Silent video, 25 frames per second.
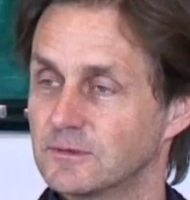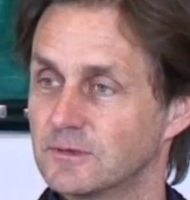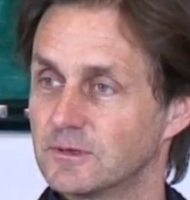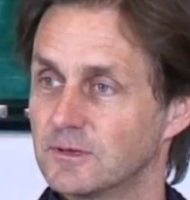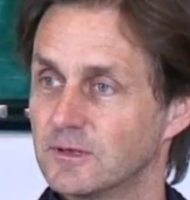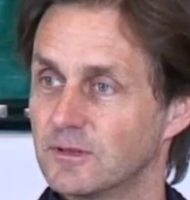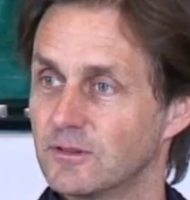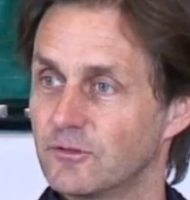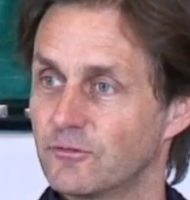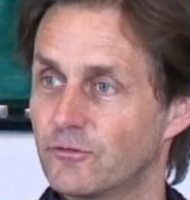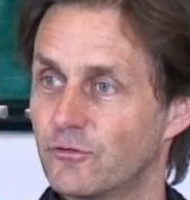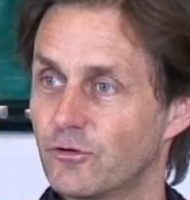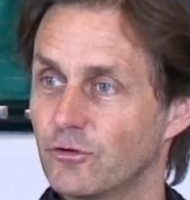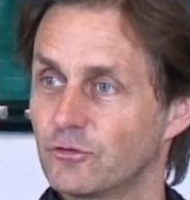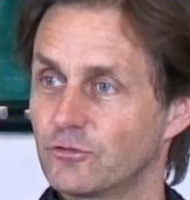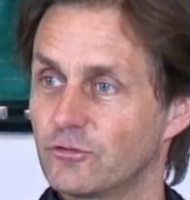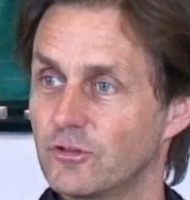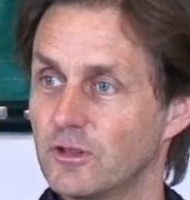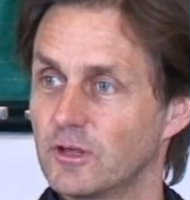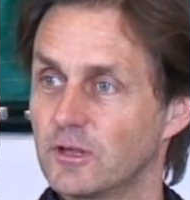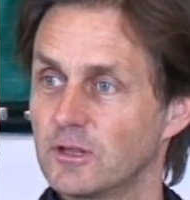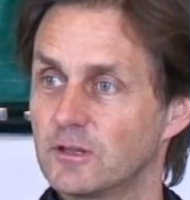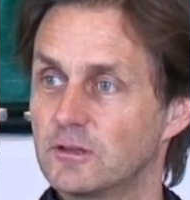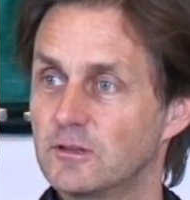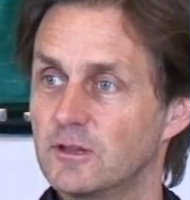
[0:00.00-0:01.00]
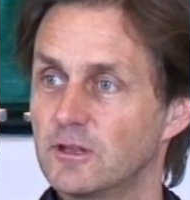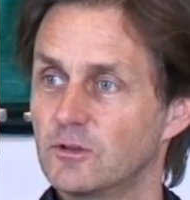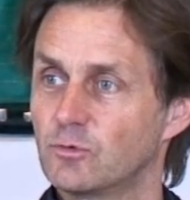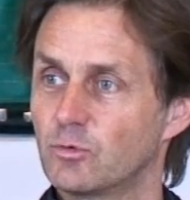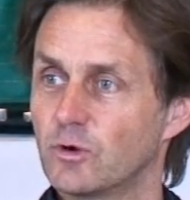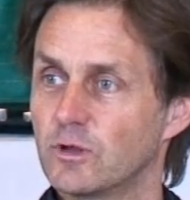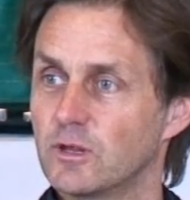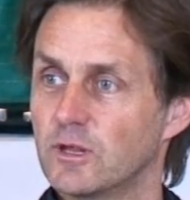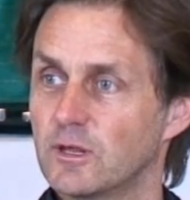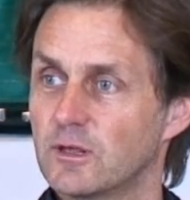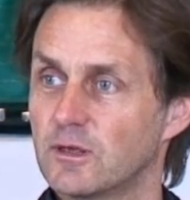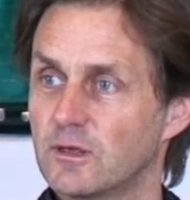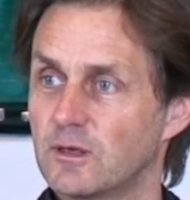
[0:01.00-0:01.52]
And the first thing he did when
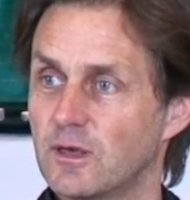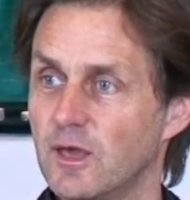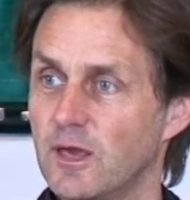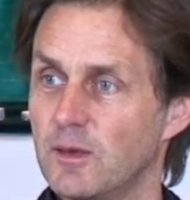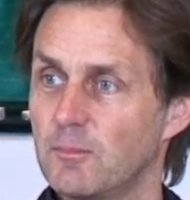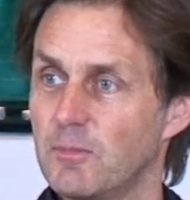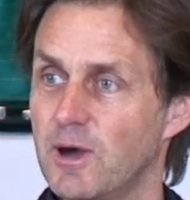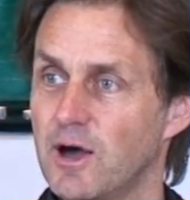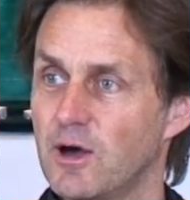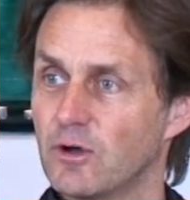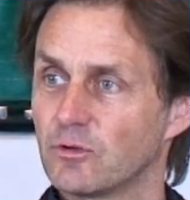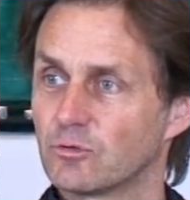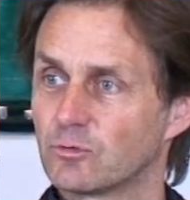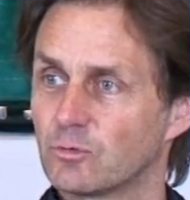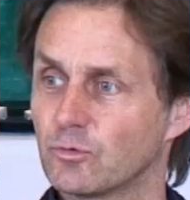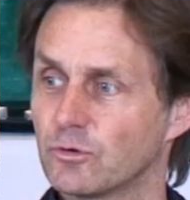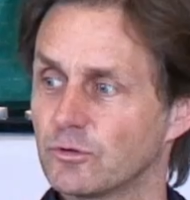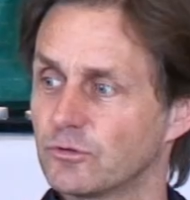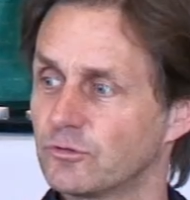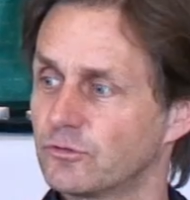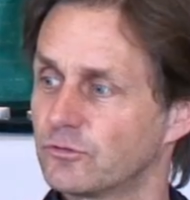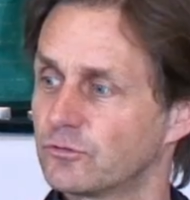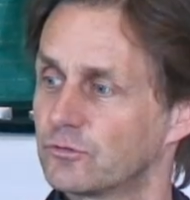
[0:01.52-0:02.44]
he came out was